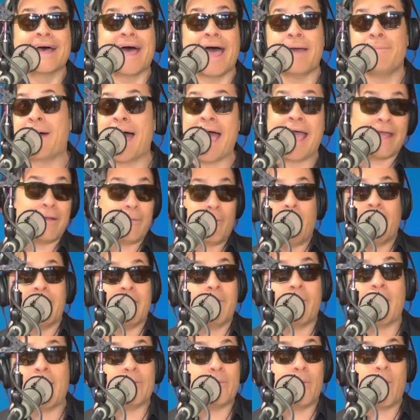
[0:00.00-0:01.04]

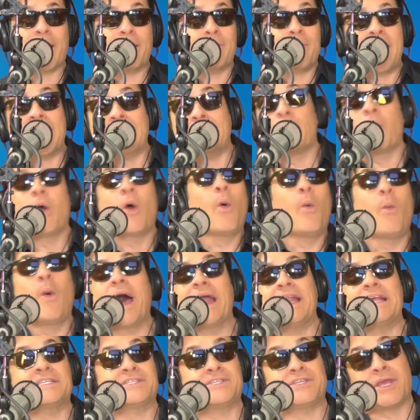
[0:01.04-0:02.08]

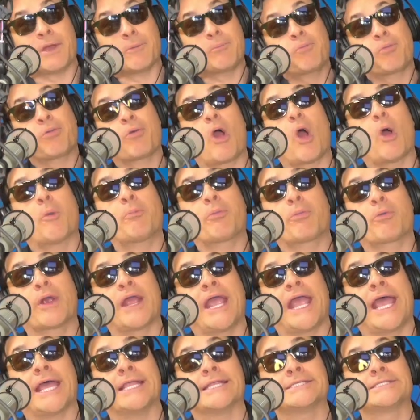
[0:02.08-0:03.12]
What is the
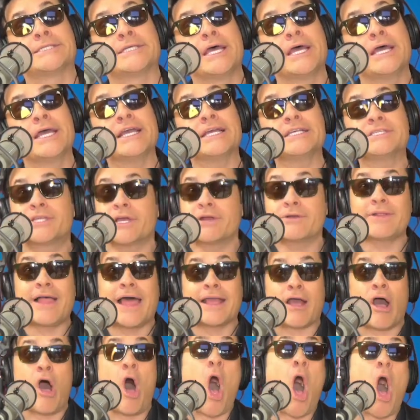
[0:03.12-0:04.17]
appropriate? Is there
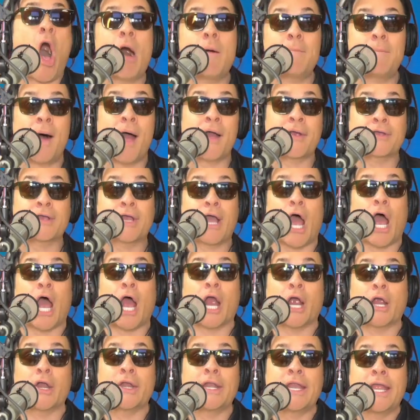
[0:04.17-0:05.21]
like a Hallmark
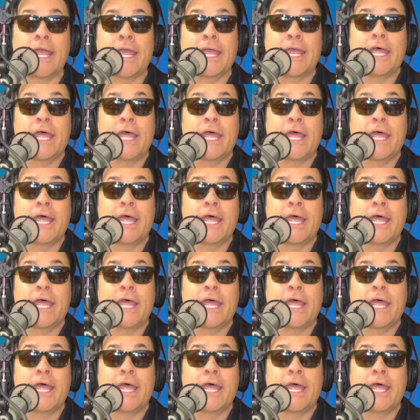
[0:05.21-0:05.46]
card?